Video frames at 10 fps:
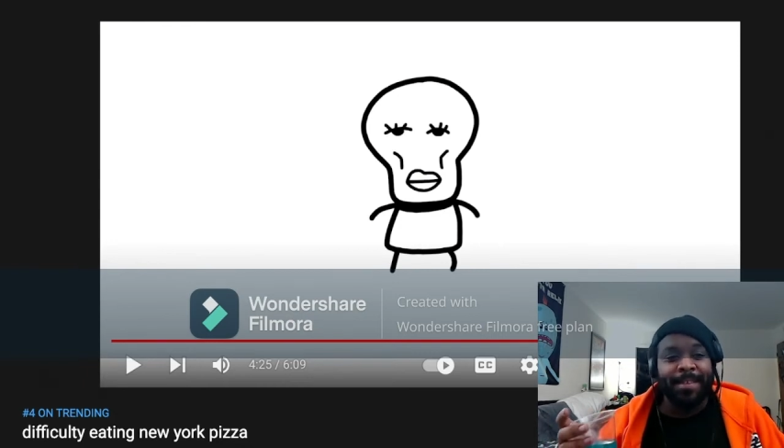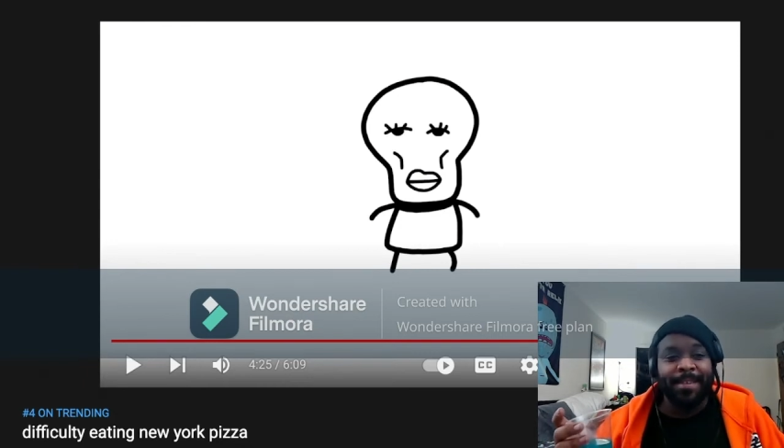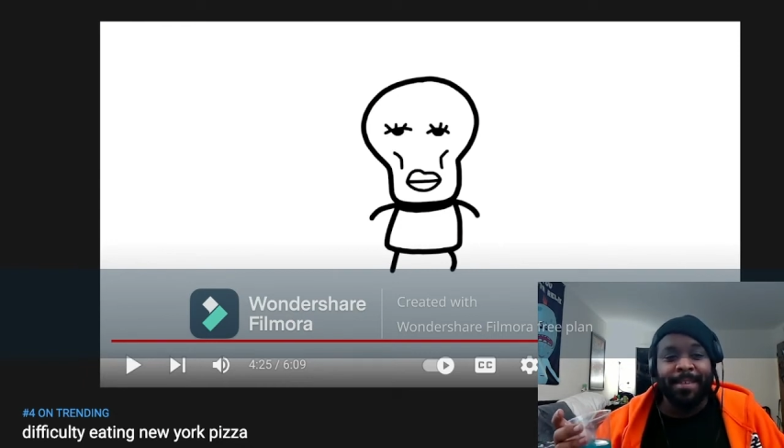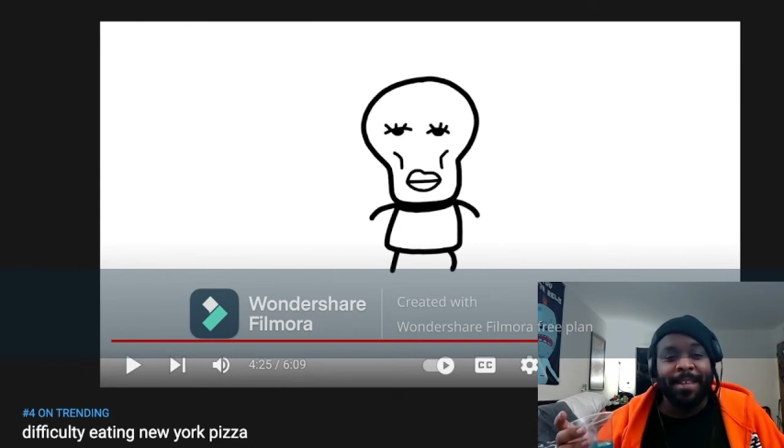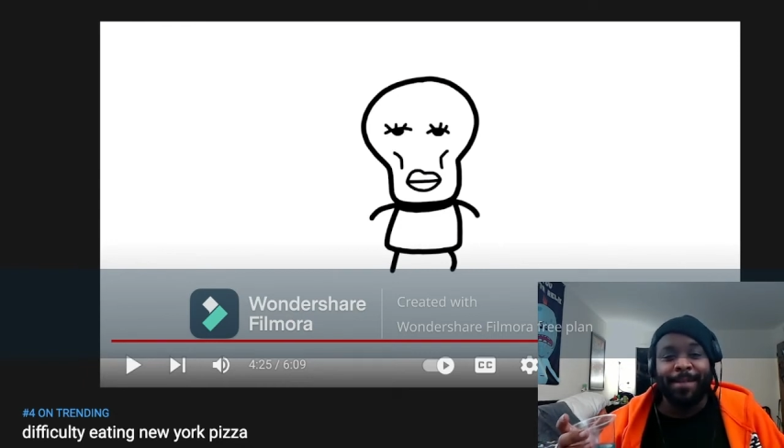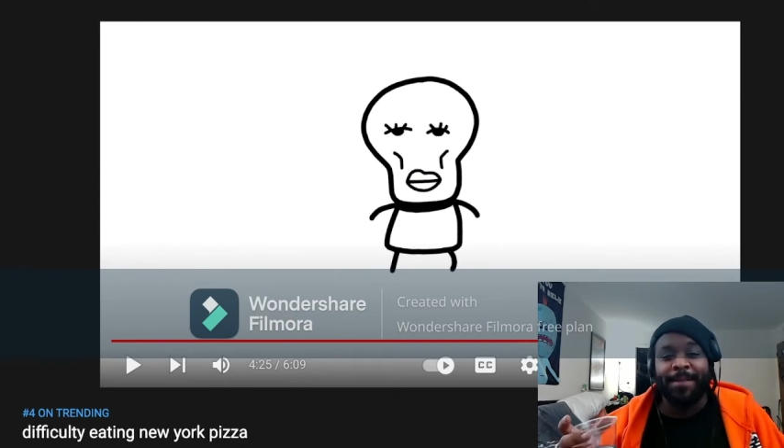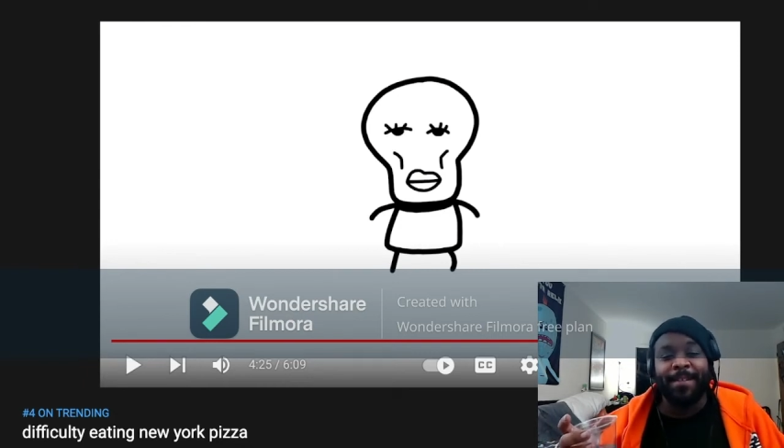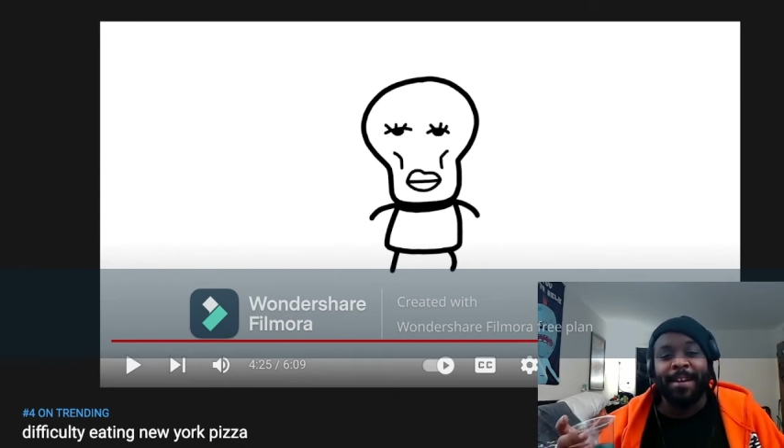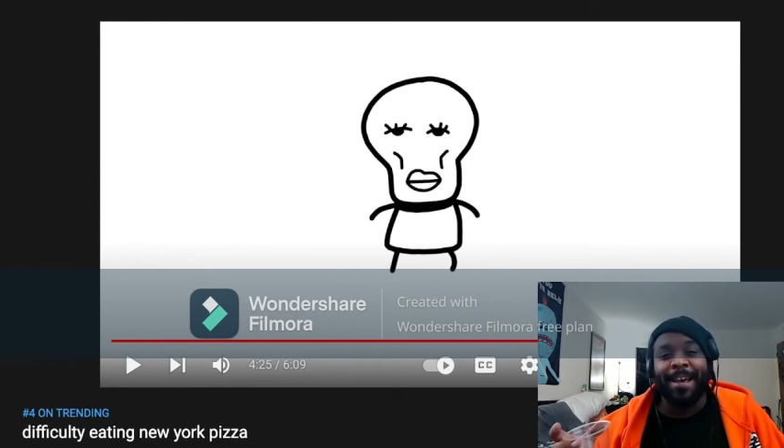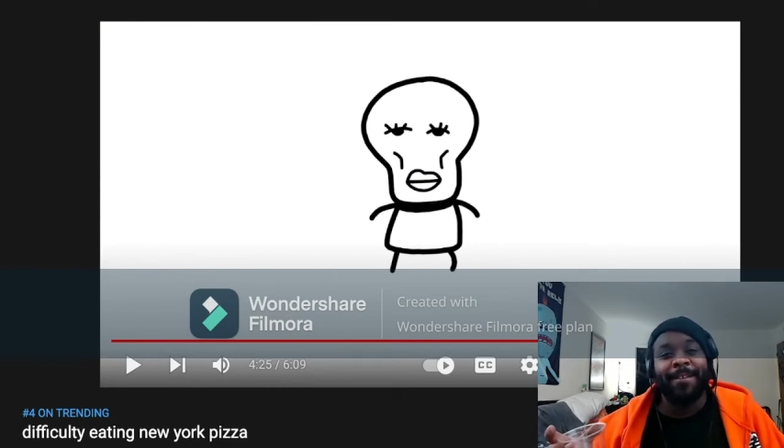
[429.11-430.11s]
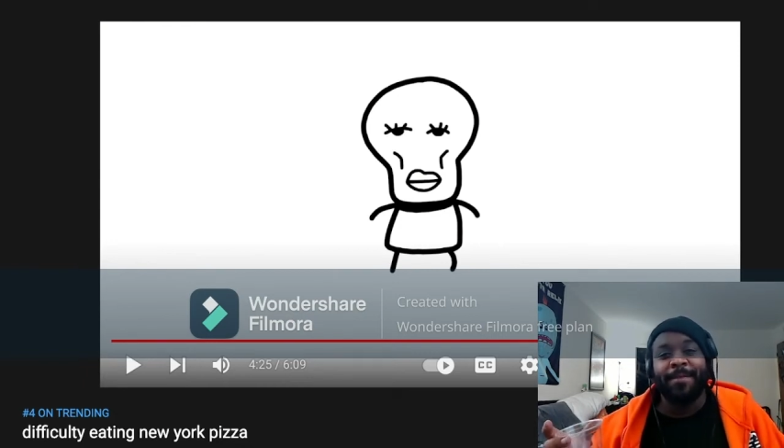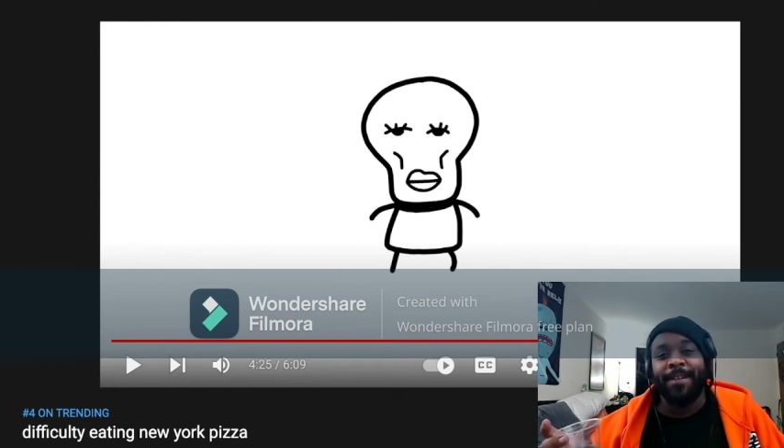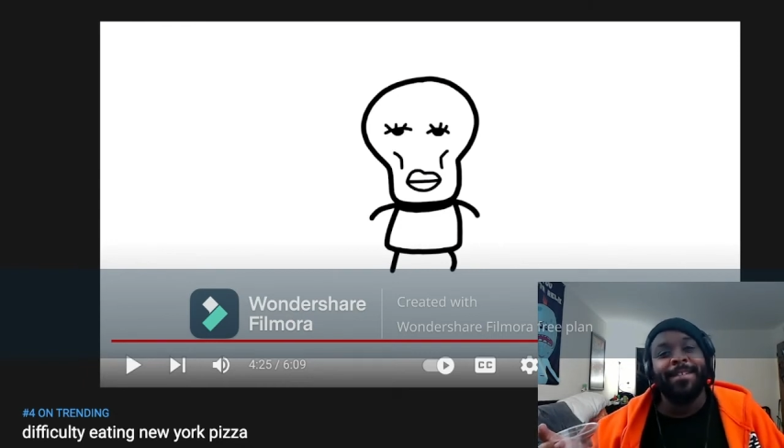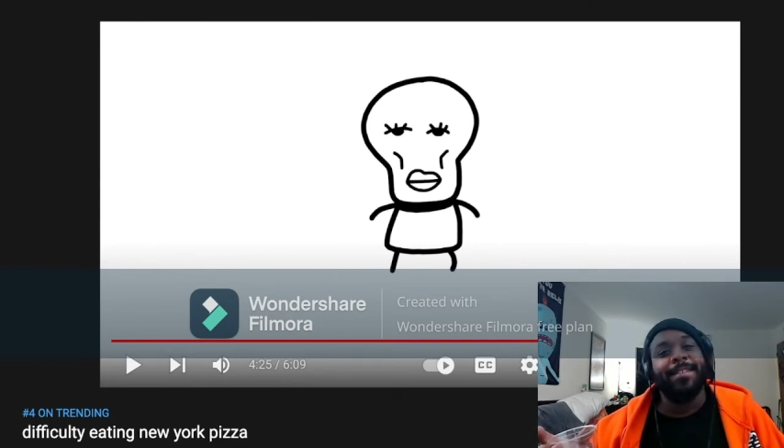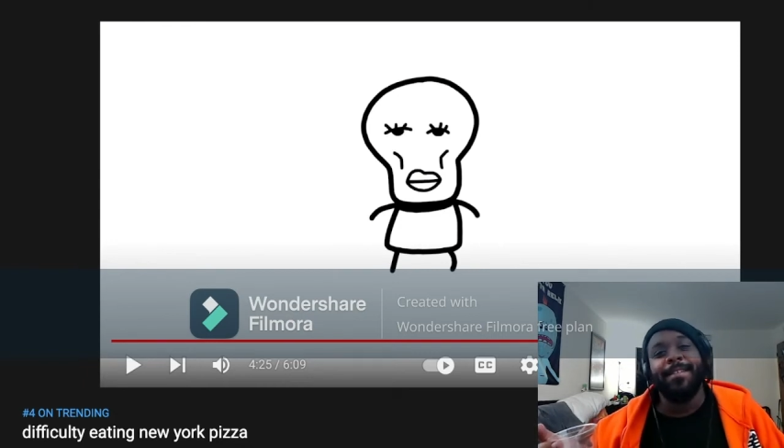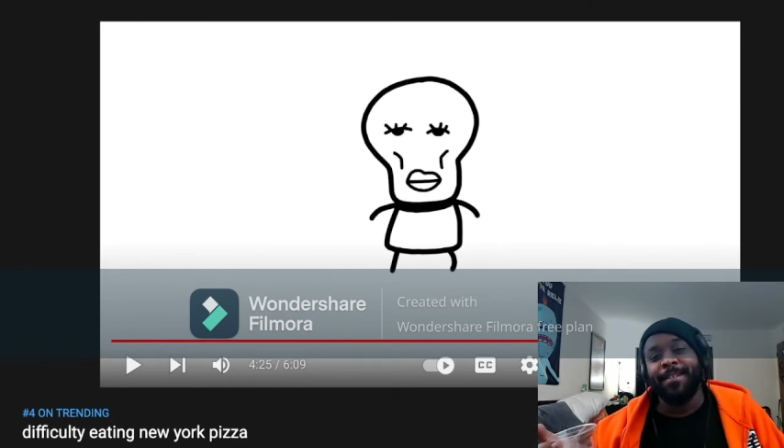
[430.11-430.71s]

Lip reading: It's never not fucking